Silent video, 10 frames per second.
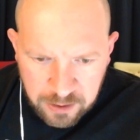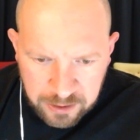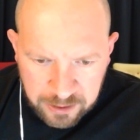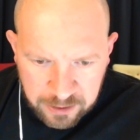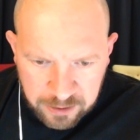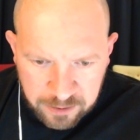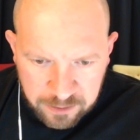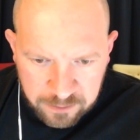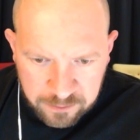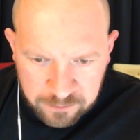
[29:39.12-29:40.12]

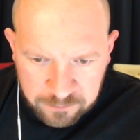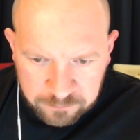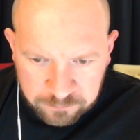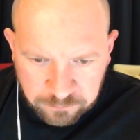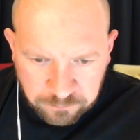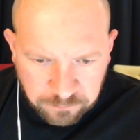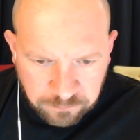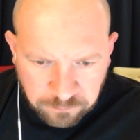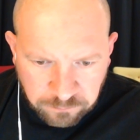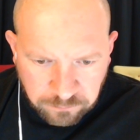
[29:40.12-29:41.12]

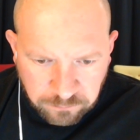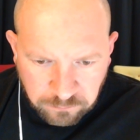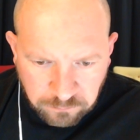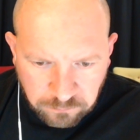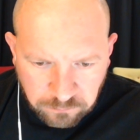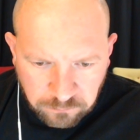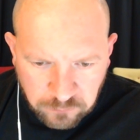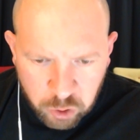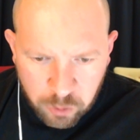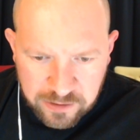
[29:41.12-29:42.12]
Um,
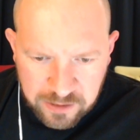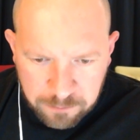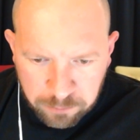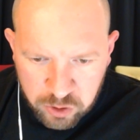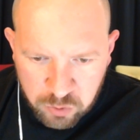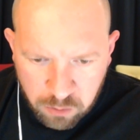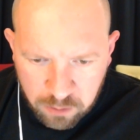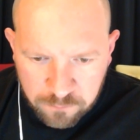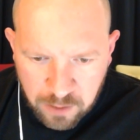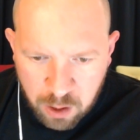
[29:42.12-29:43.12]
Tony saying
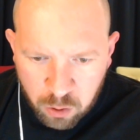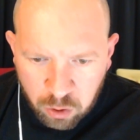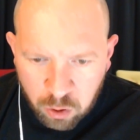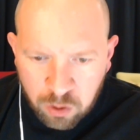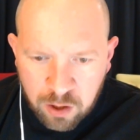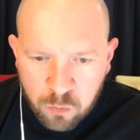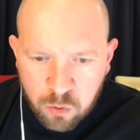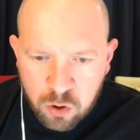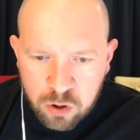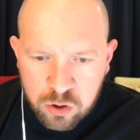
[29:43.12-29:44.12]
+1 for All Out
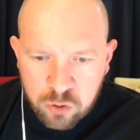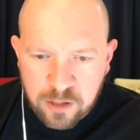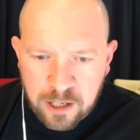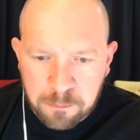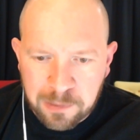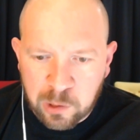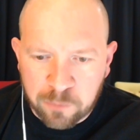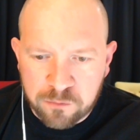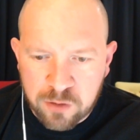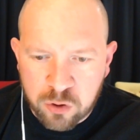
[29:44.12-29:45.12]
War. Good that it built up
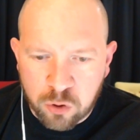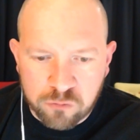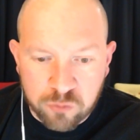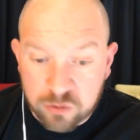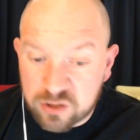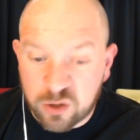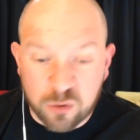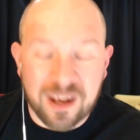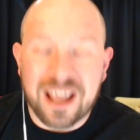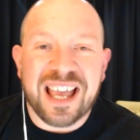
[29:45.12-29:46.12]
from the core rules
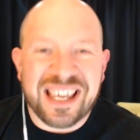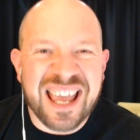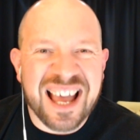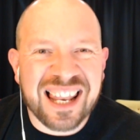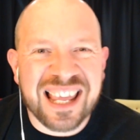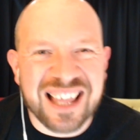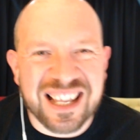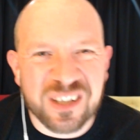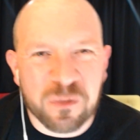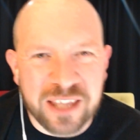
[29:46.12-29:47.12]
too. Yeah, I like
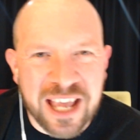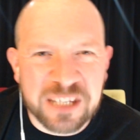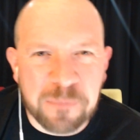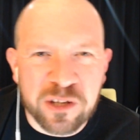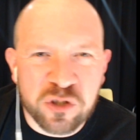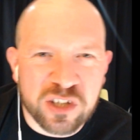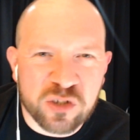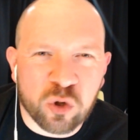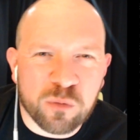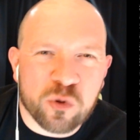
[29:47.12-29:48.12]
that. With the expansions
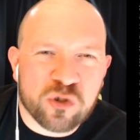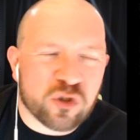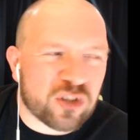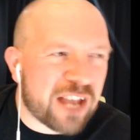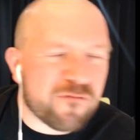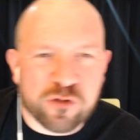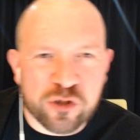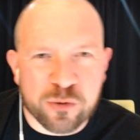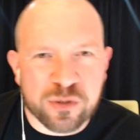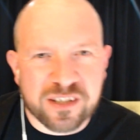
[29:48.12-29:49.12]
almost just
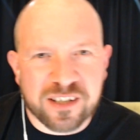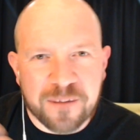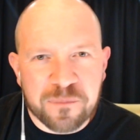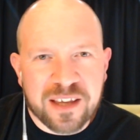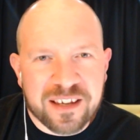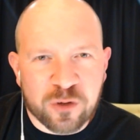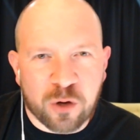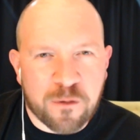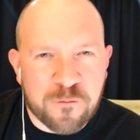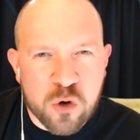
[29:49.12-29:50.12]
introduced sort
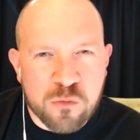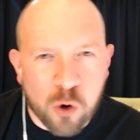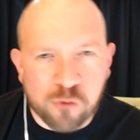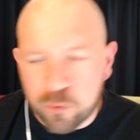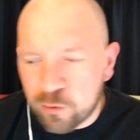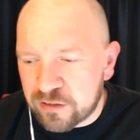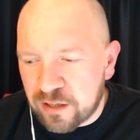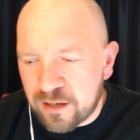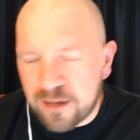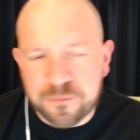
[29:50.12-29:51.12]
of a few more rules,
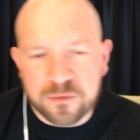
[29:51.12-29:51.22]
didn't they?